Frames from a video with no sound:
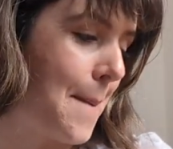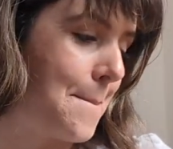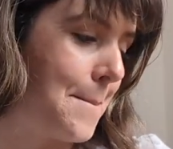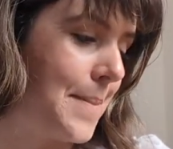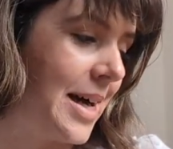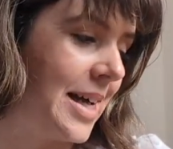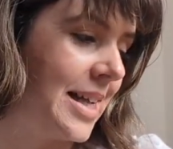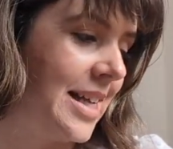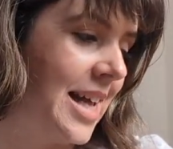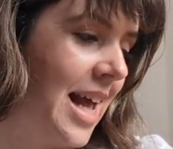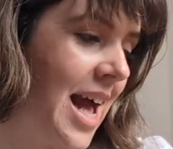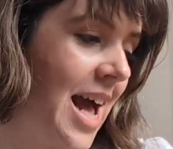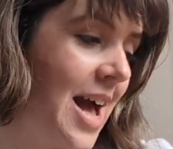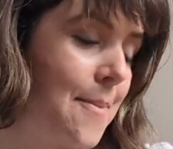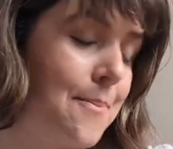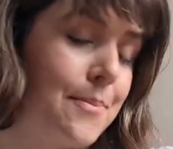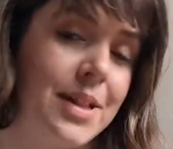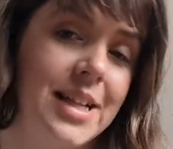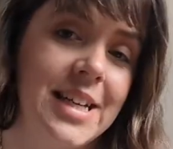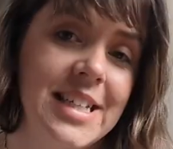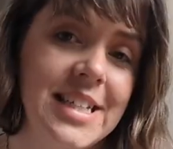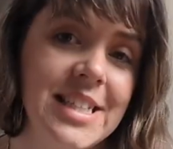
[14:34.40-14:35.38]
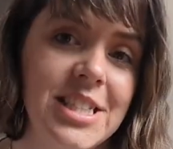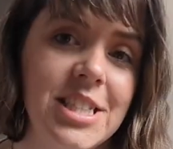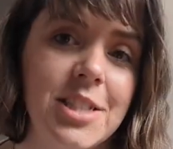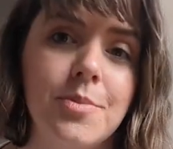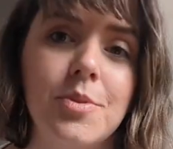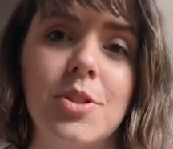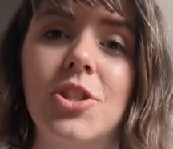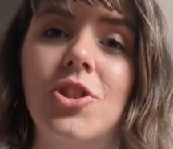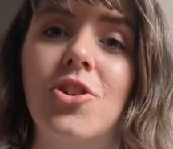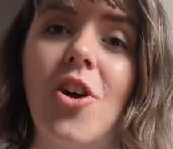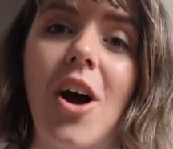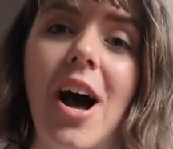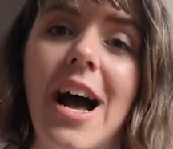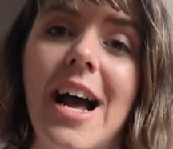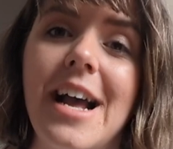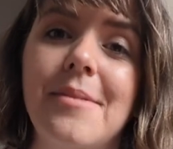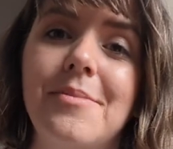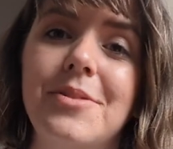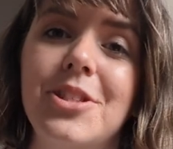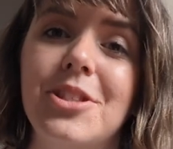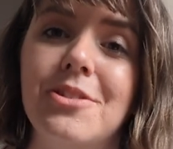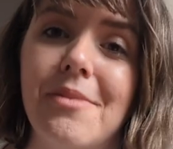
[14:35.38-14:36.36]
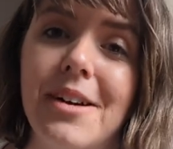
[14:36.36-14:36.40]
But yeah, please
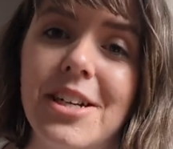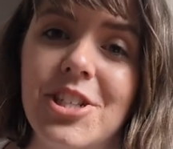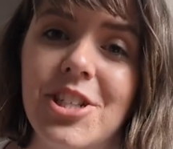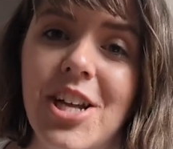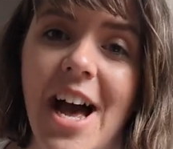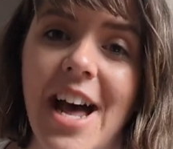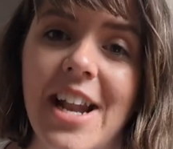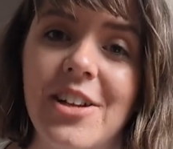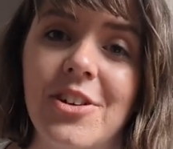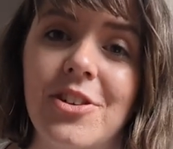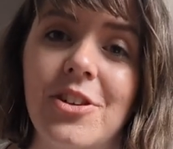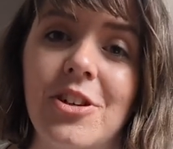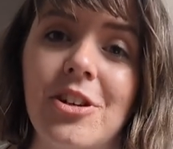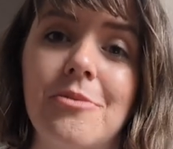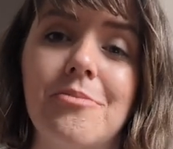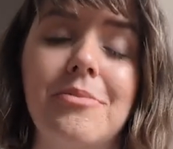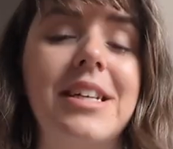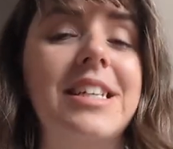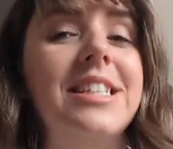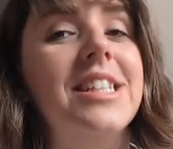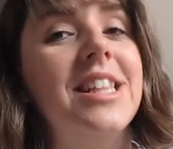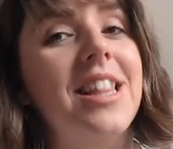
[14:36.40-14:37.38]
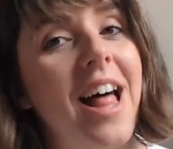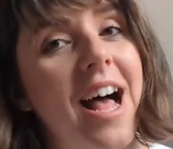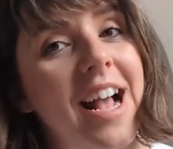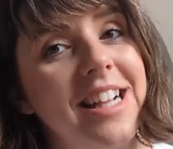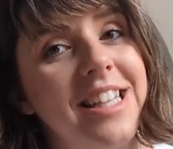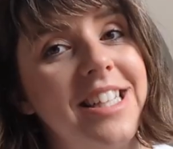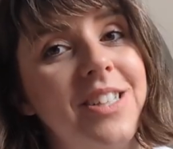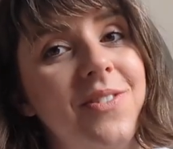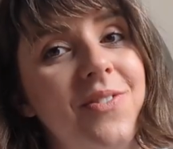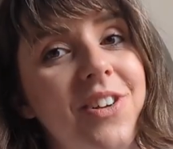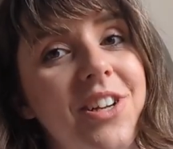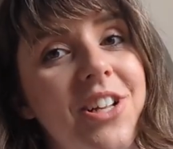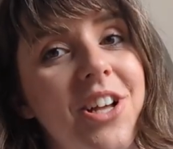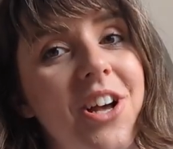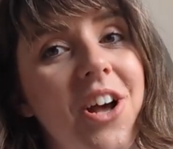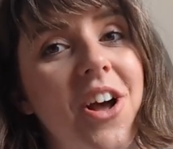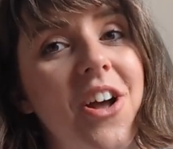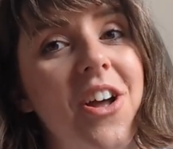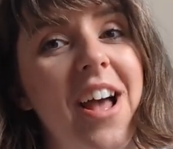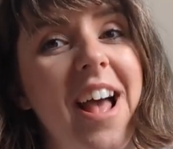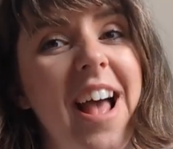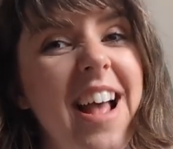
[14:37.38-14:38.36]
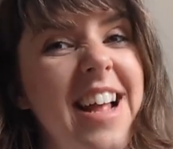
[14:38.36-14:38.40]
subscribe to my channel, please like this
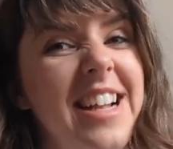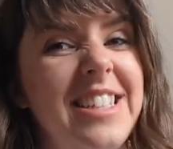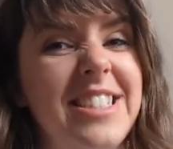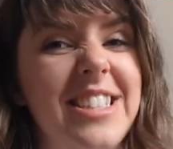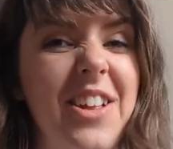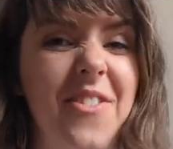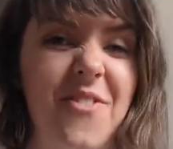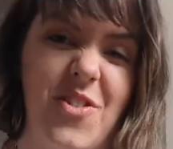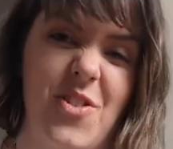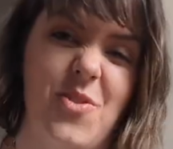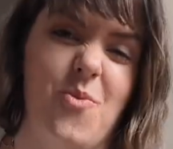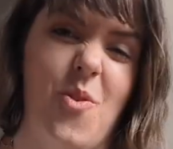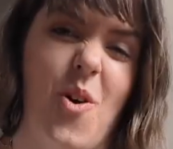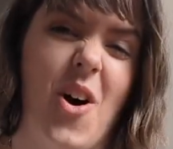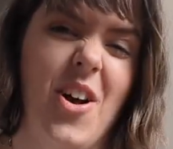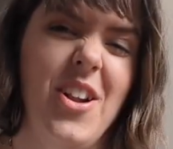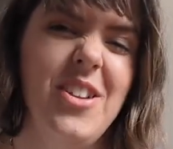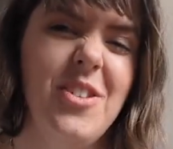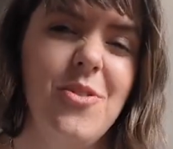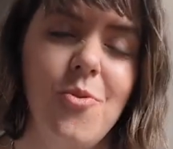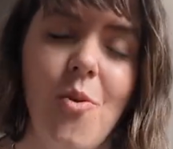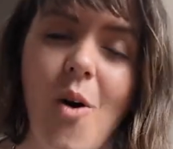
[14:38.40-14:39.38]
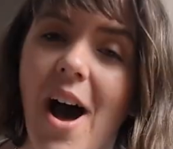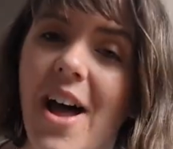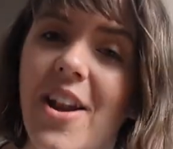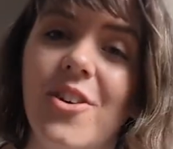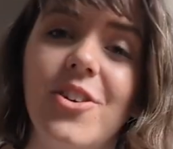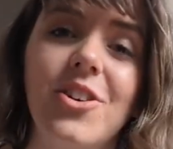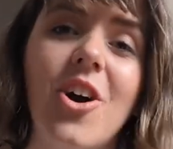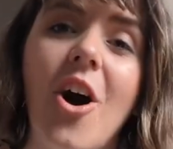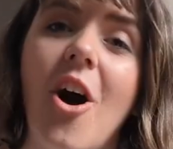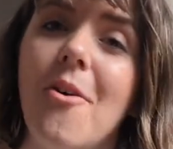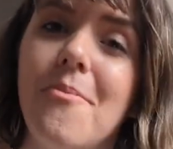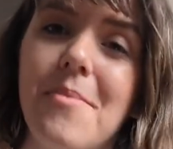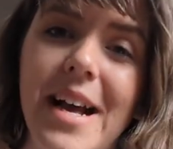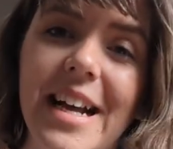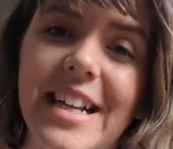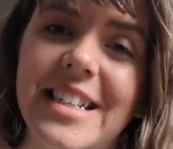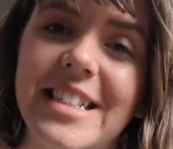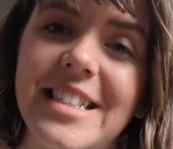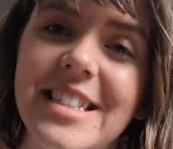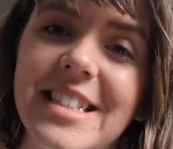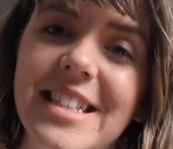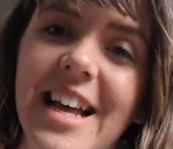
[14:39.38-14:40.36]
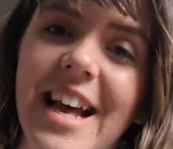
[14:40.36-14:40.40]
video, and if you want, why not
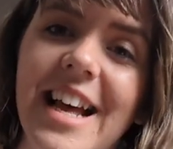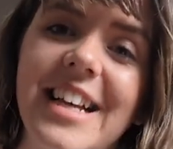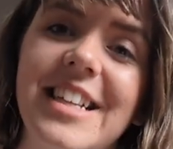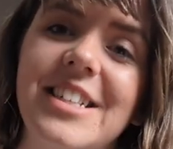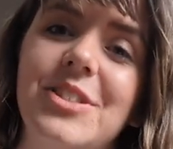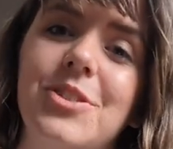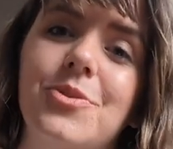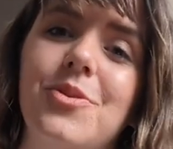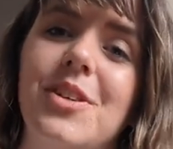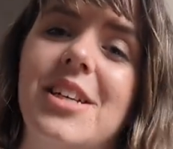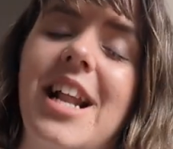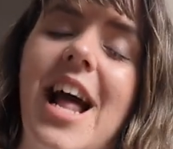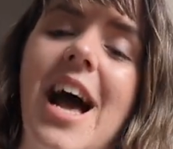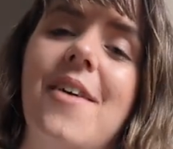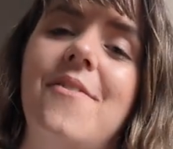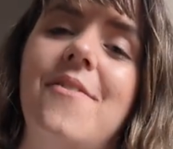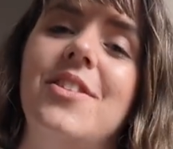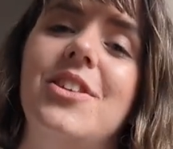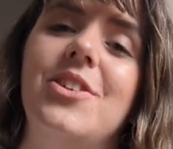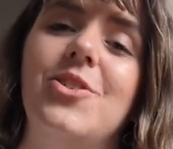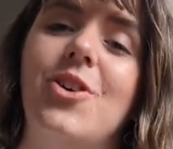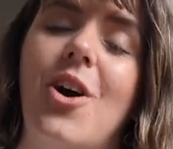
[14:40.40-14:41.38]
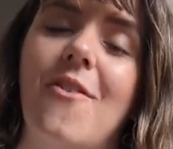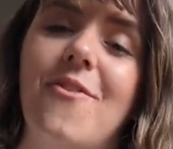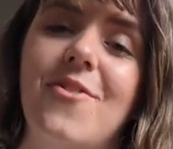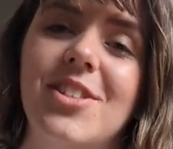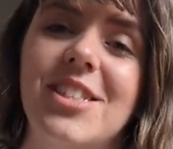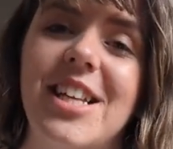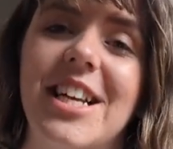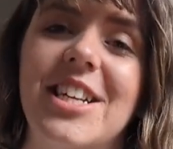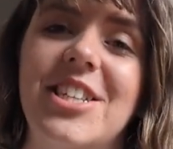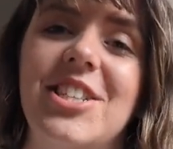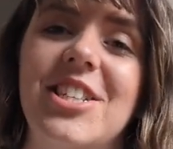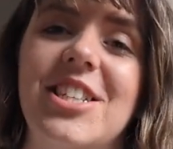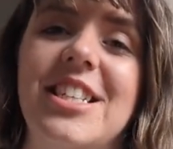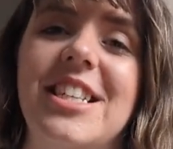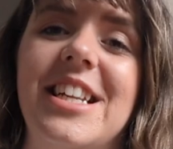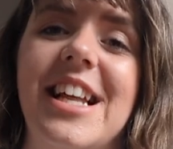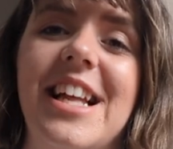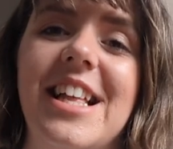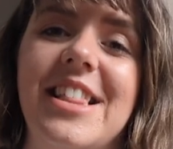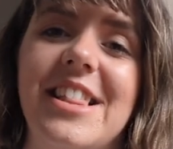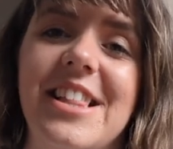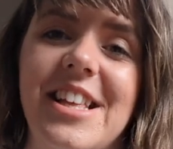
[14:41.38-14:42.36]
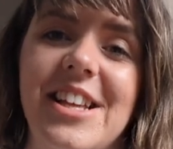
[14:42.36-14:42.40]
comment, and we can have a little conversation
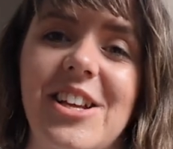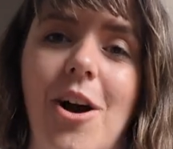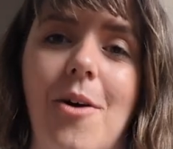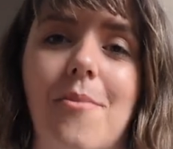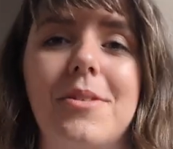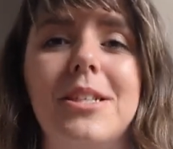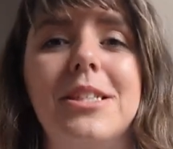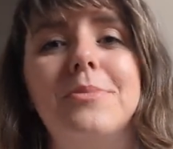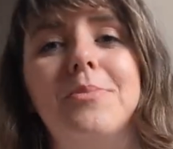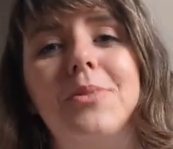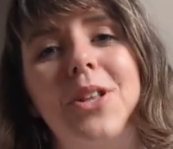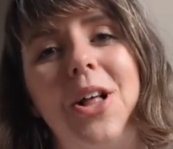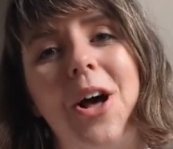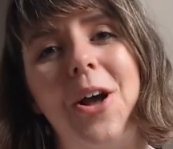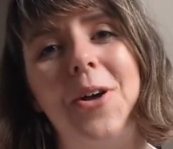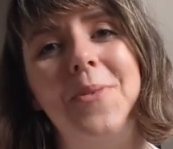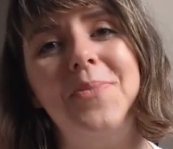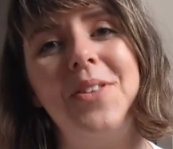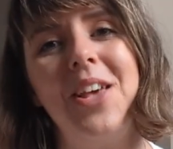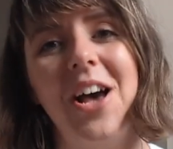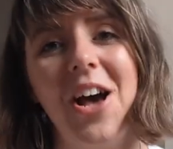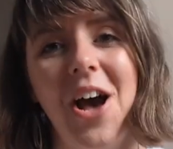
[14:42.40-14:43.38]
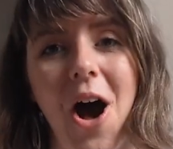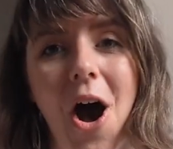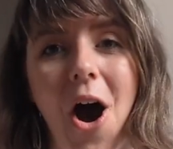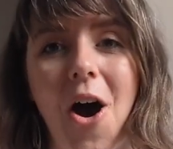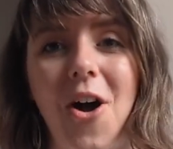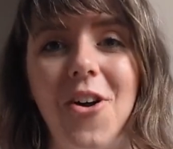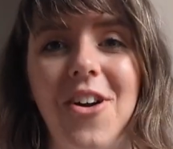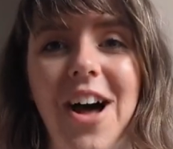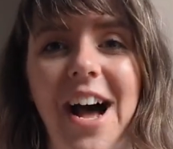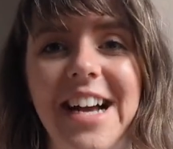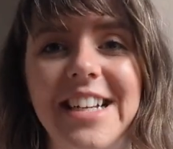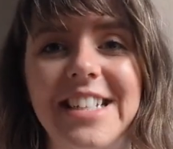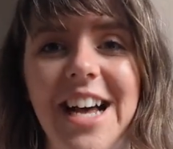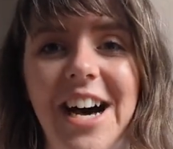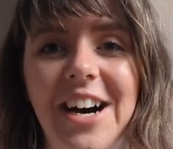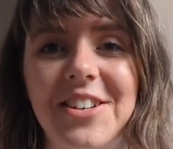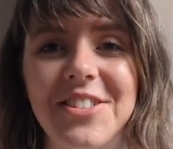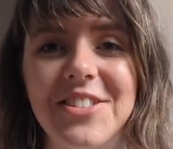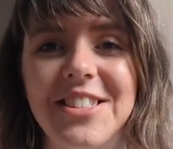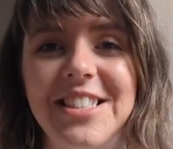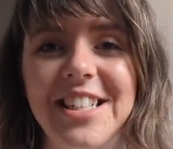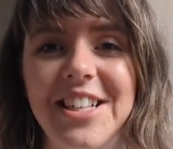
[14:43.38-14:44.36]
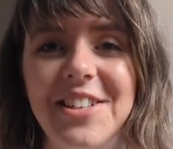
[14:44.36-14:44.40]
in the comments below. All right,
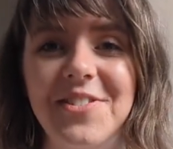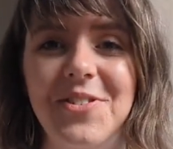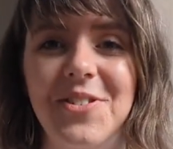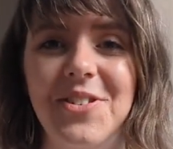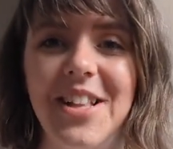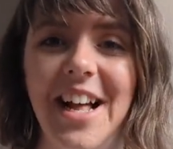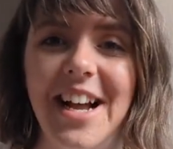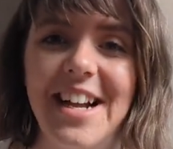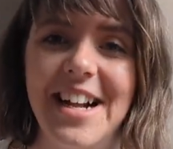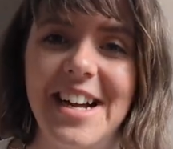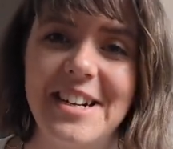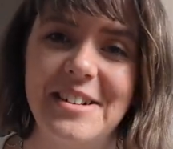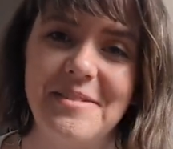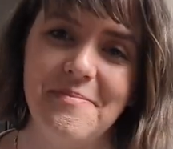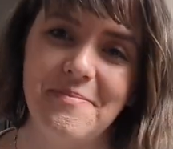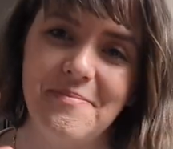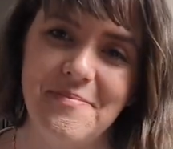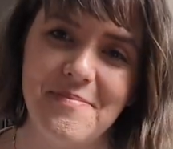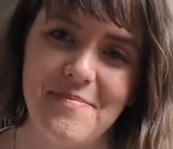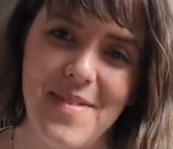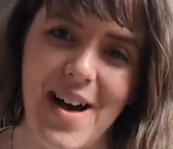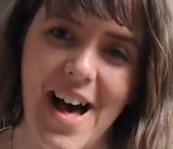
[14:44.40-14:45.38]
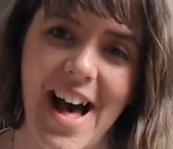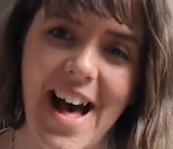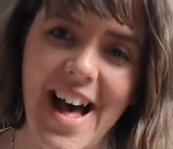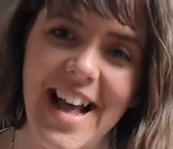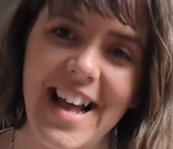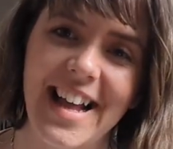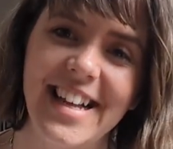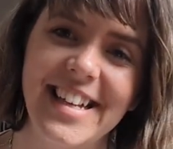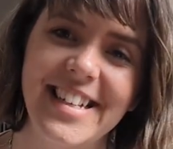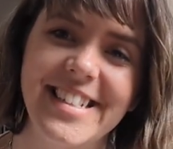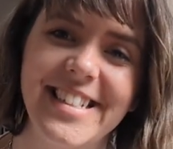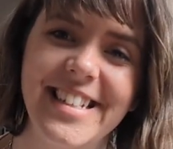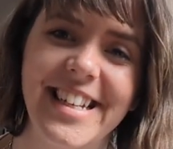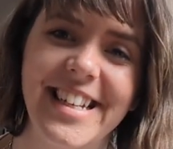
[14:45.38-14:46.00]
I'll see you all later. Bye.